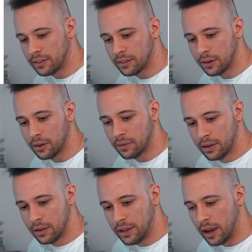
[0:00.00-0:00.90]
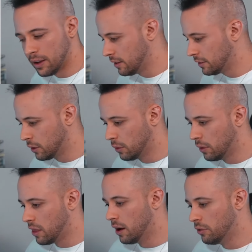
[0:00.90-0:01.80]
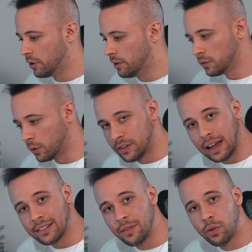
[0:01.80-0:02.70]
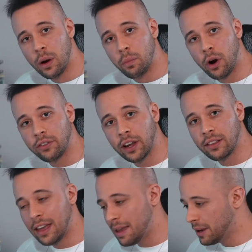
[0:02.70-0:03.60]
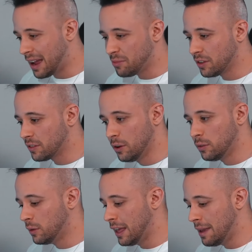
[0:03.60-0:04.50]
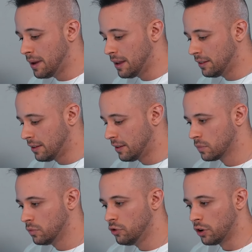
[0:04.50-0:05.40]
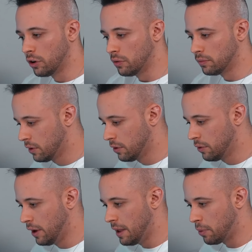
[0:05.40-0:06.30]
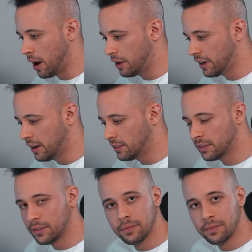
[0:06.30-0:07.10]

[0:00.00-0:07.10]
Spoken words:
So yeah, let's go with 100. So it's asking for a project name, and I'm just going to name it Journal. Create project.